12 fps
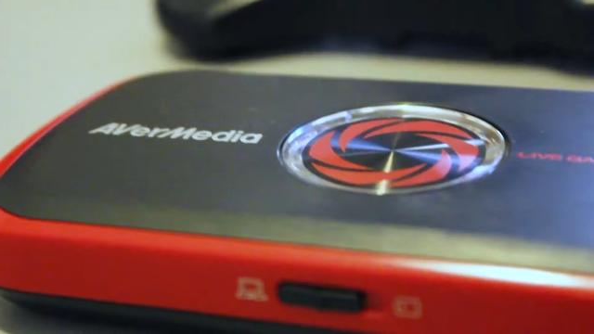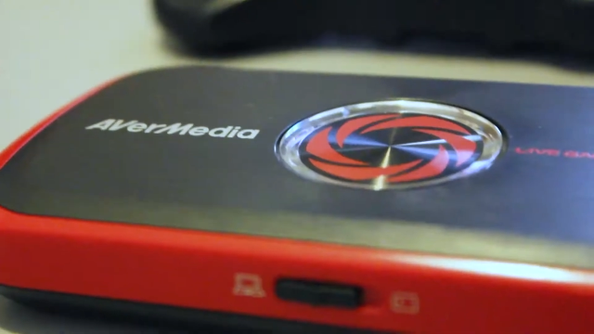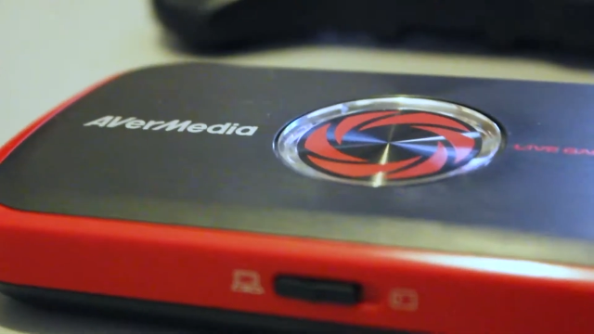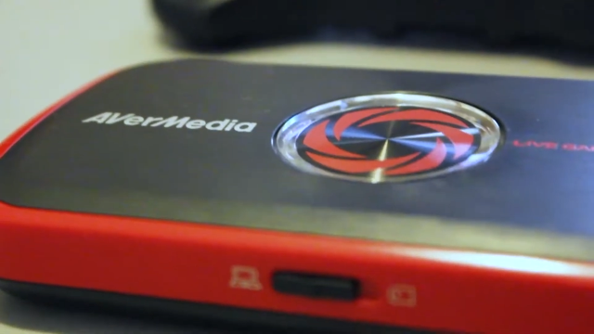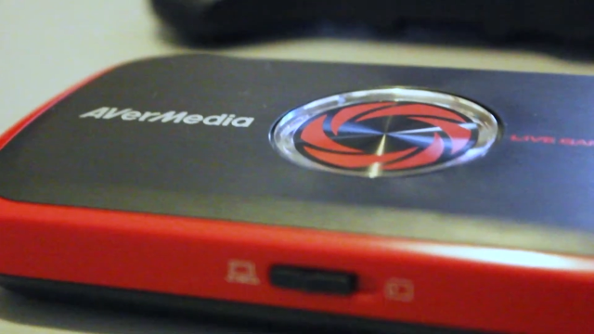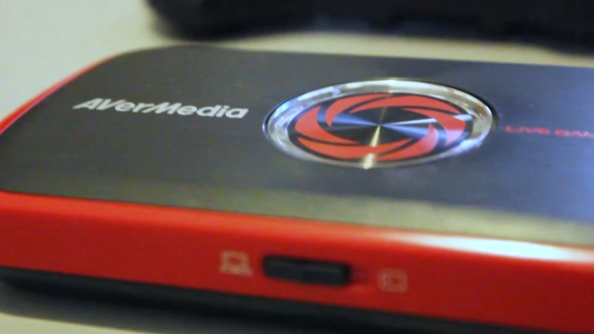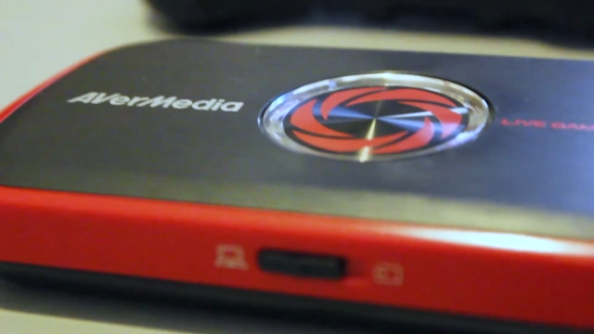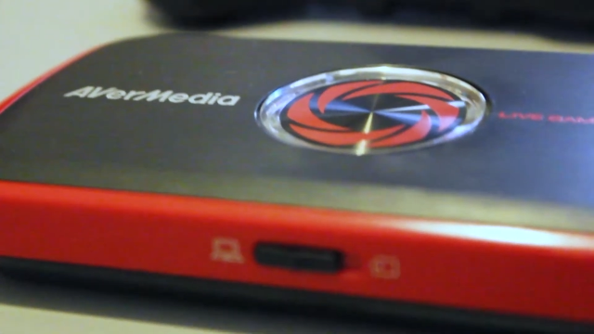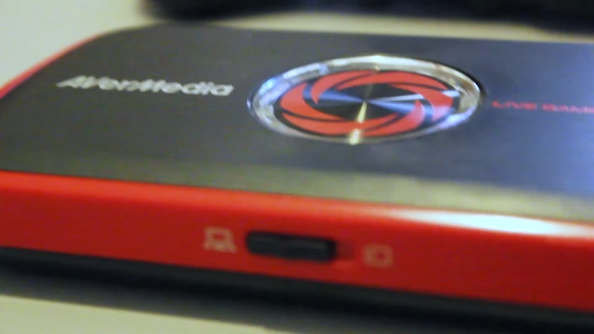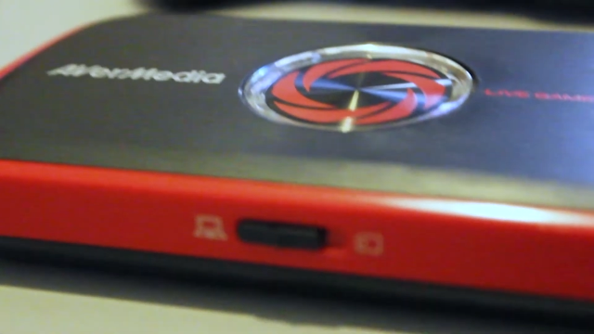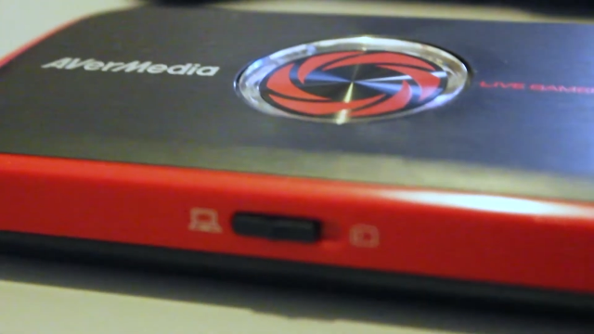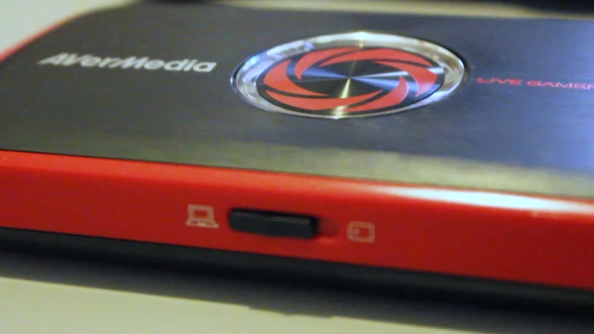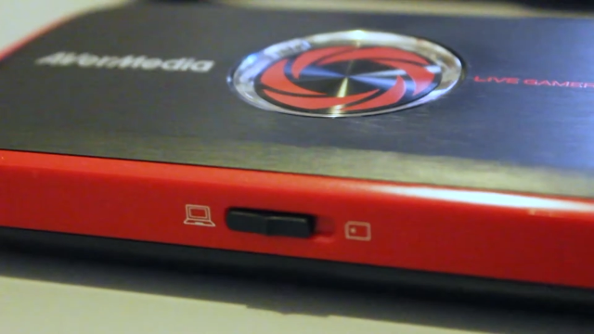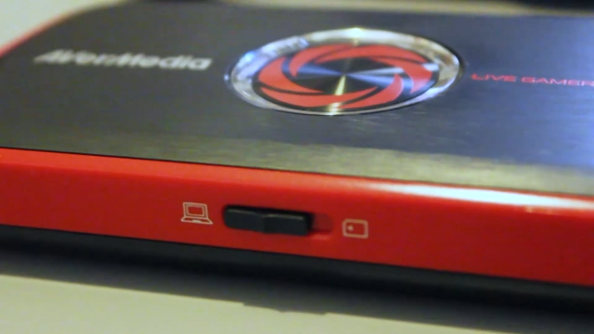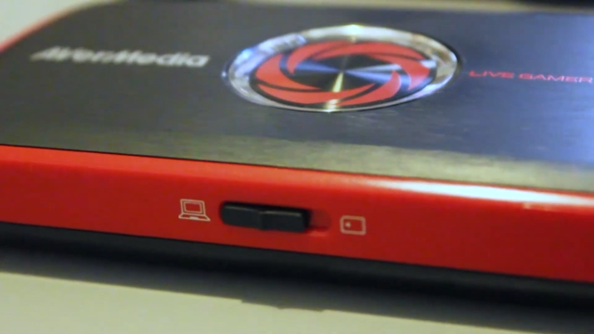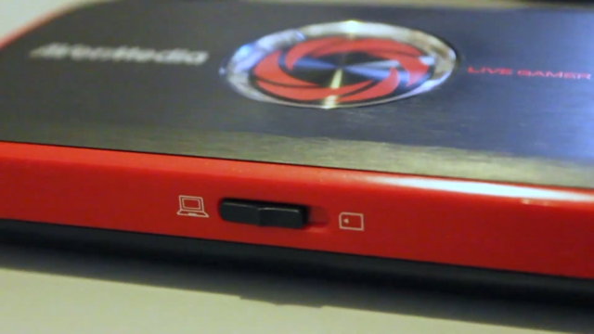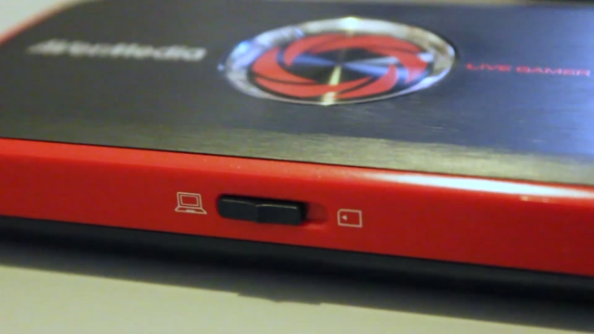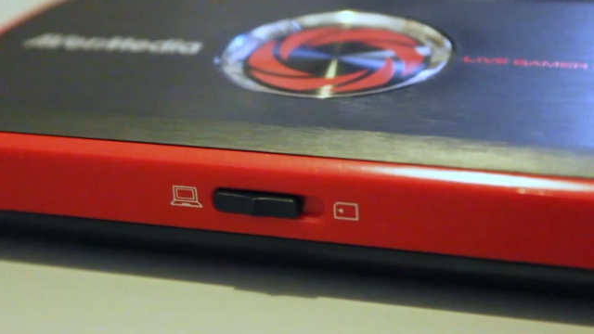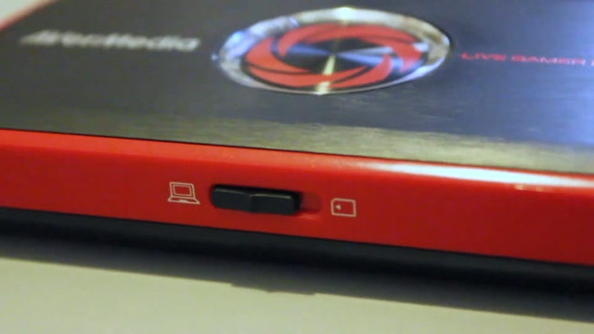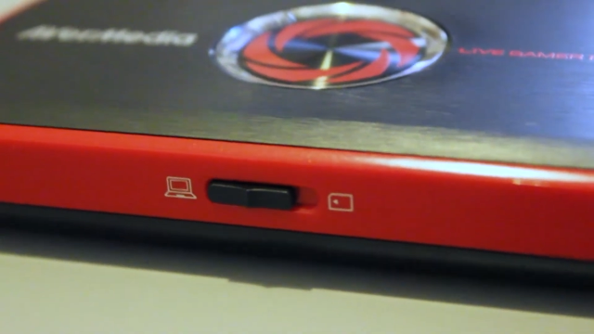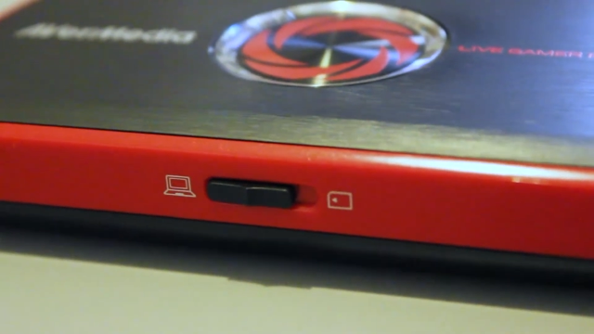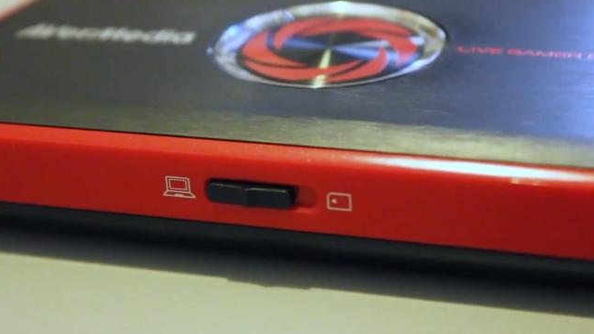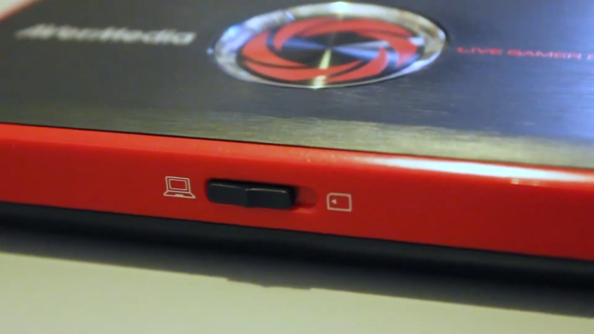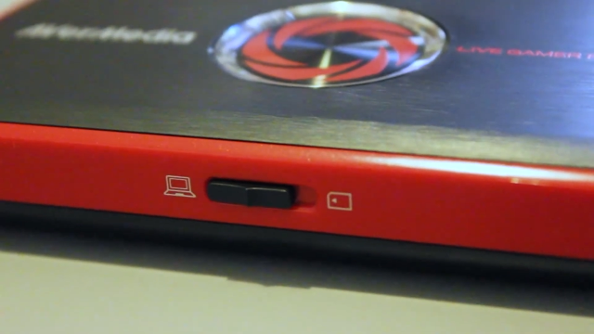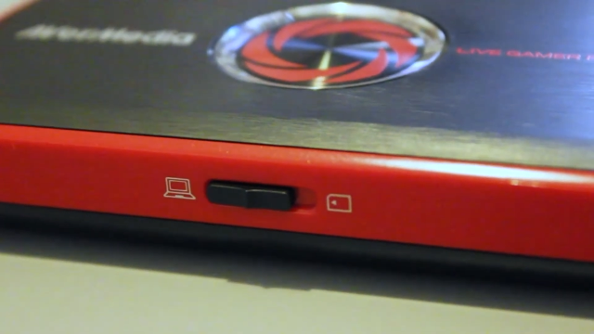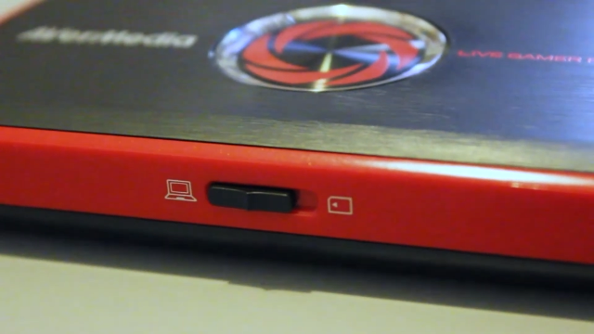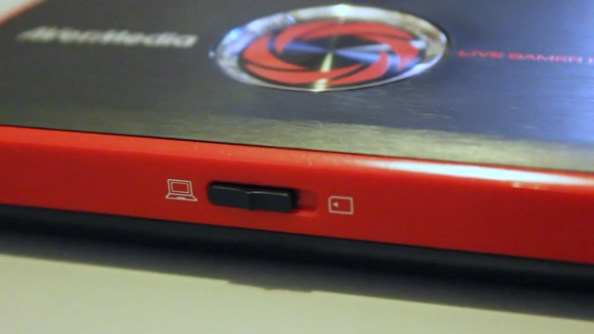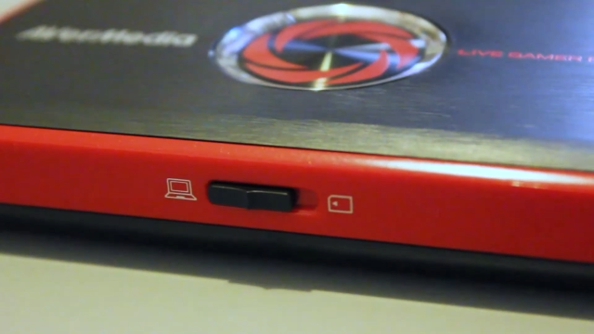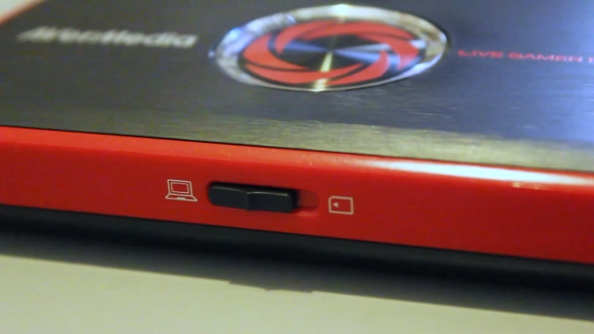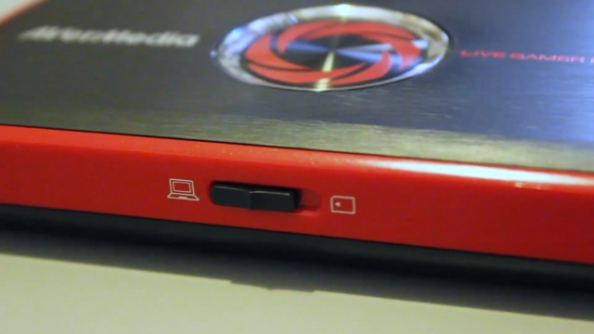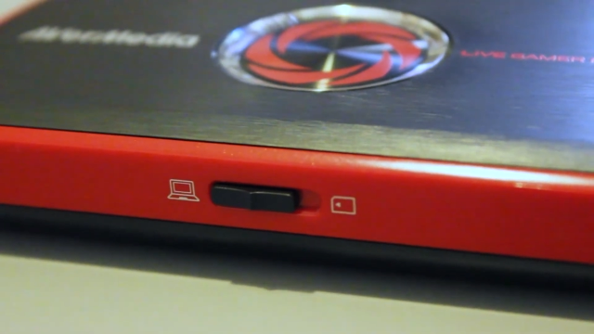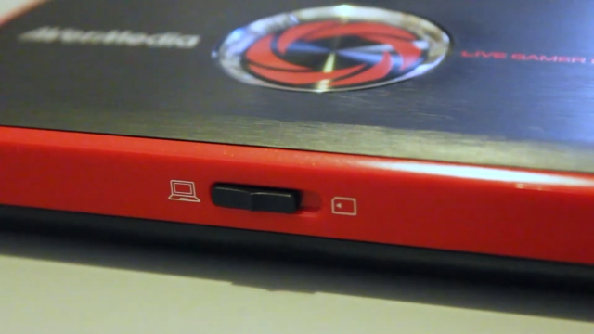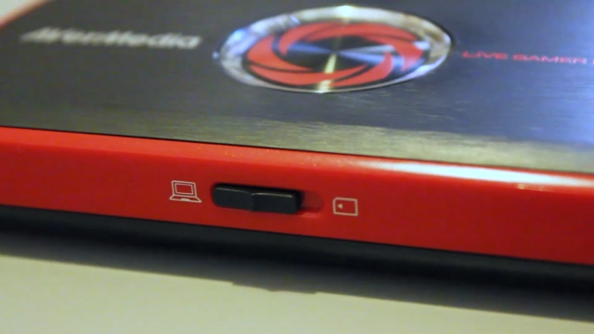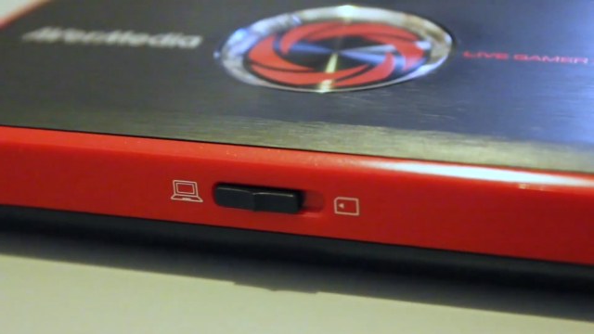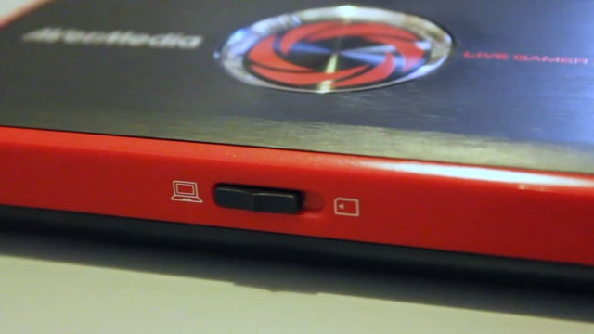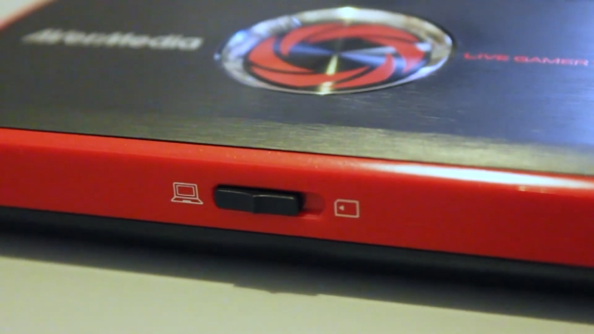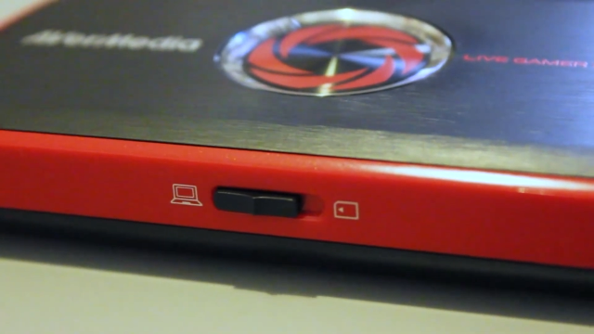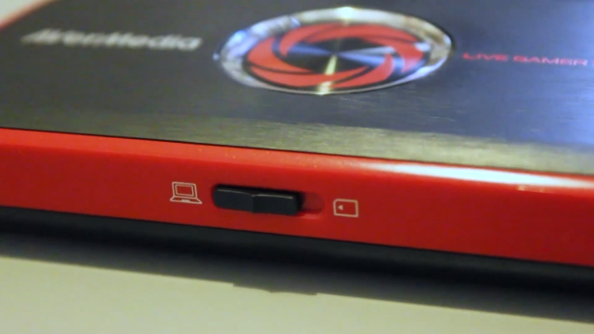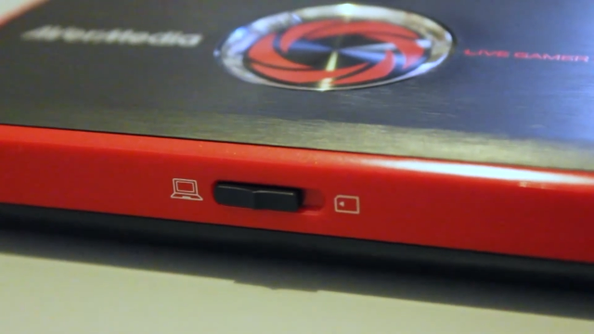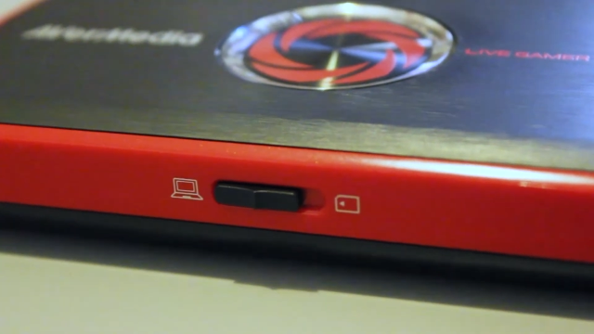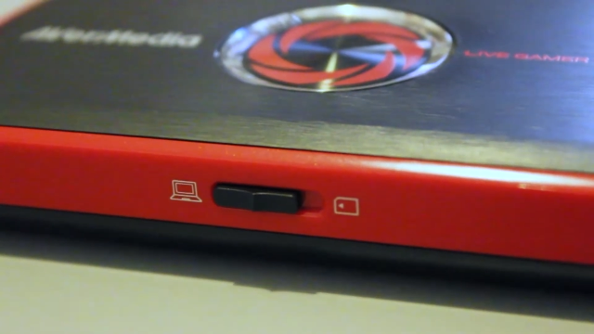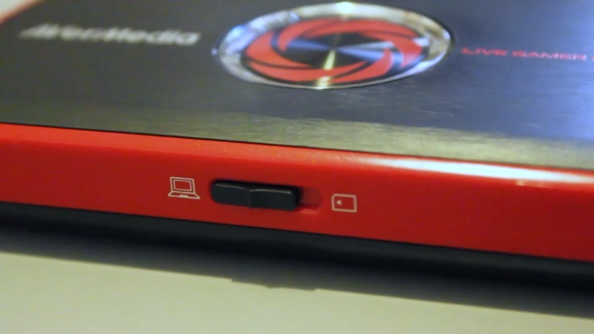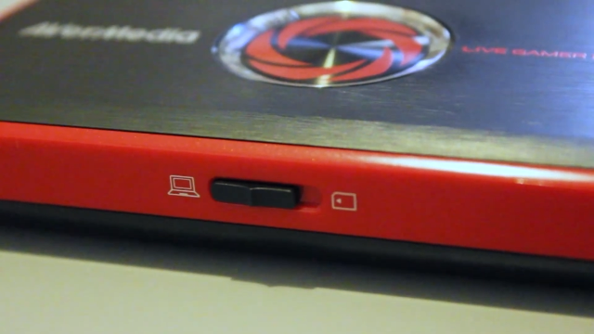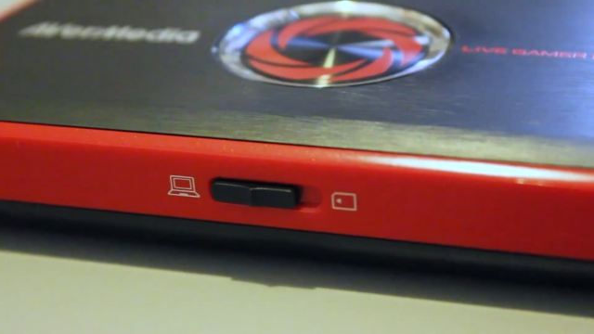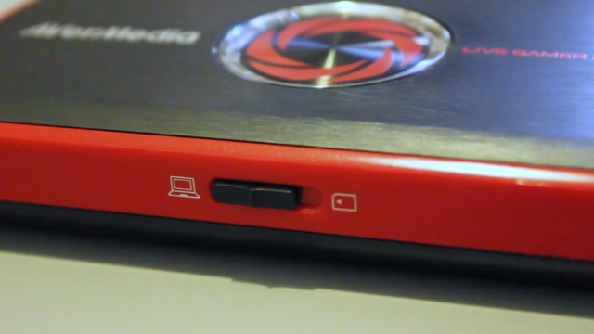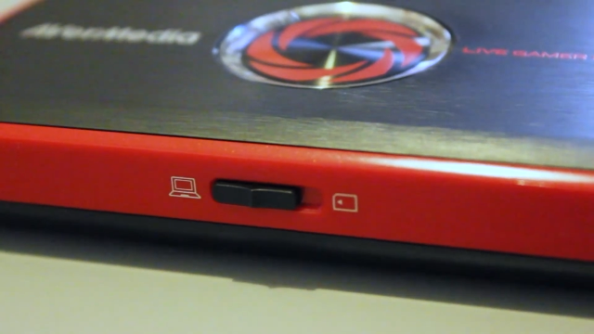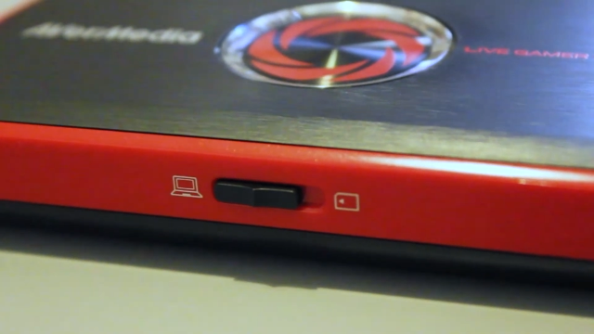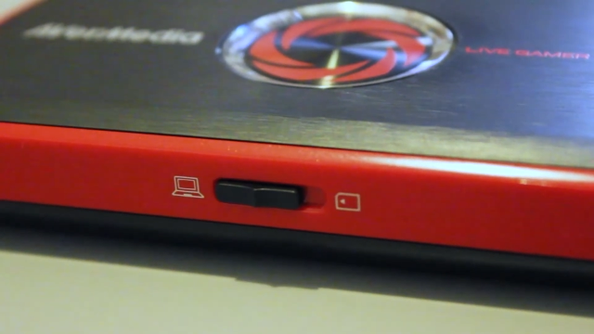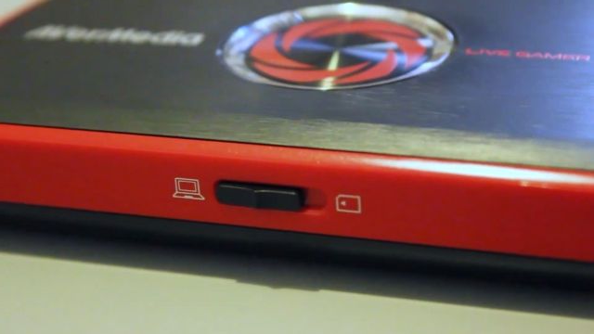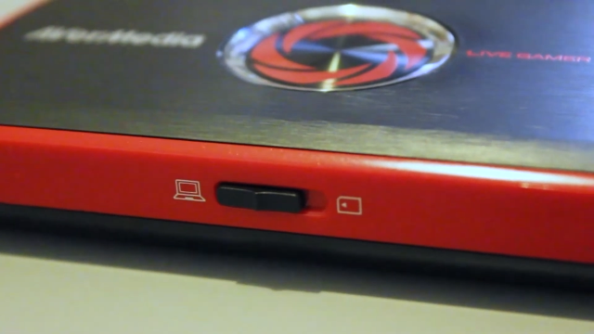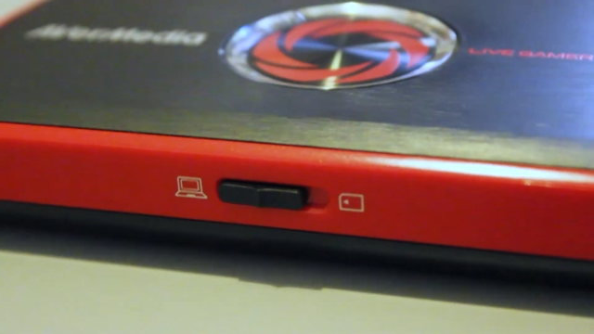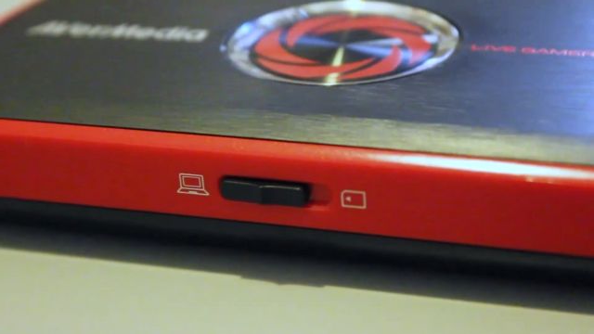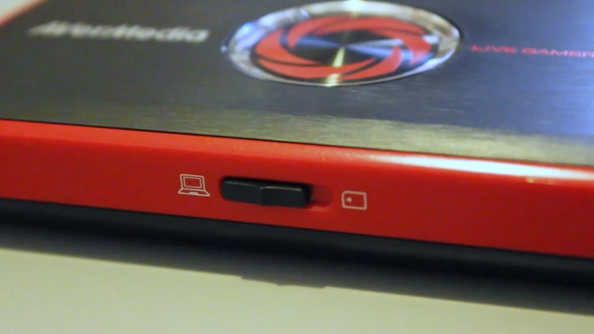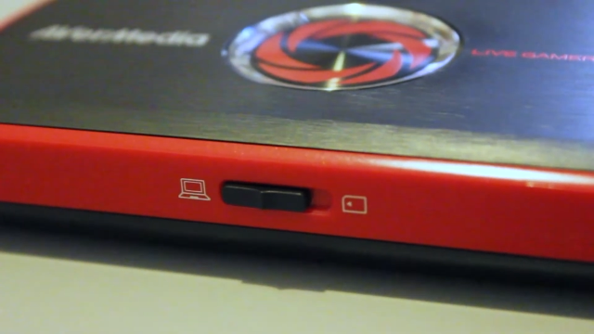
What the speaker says: (no speaker visible)